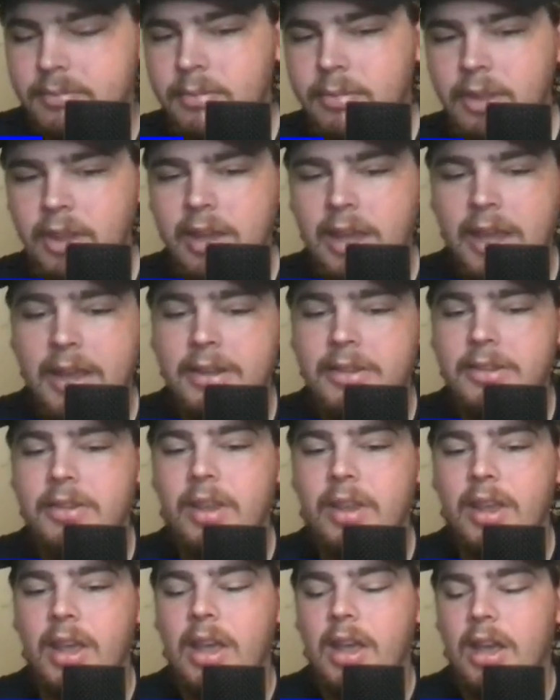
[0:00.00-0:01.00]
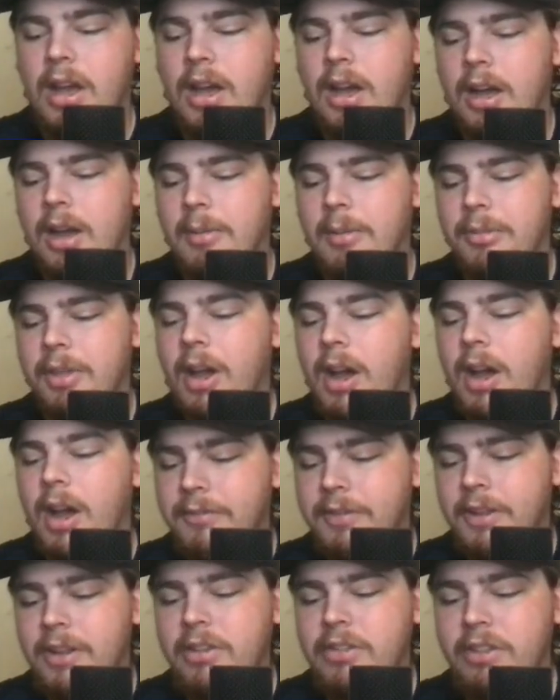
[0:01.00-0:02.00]
And the
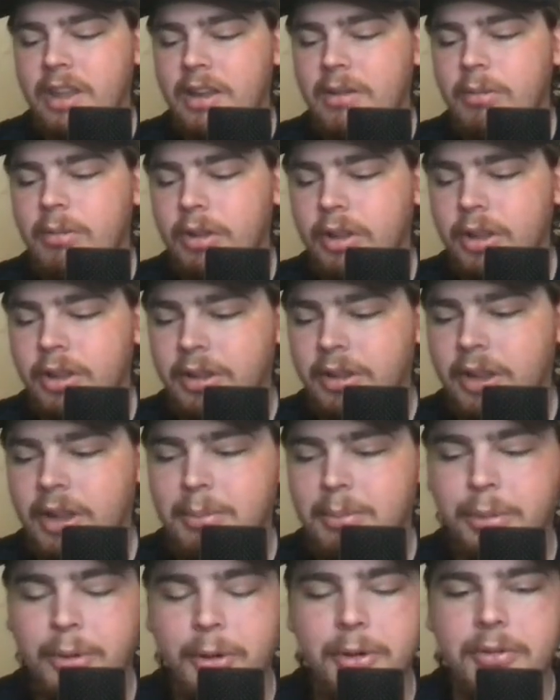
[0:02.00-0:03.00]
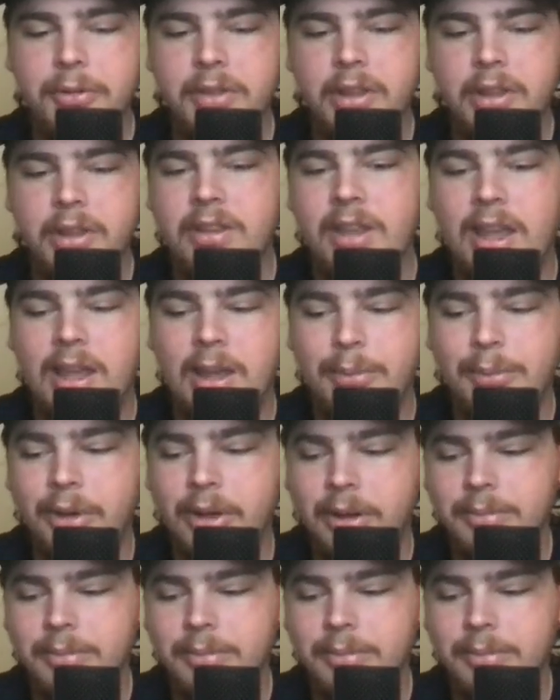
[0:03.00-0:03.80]
offense did really improve this game.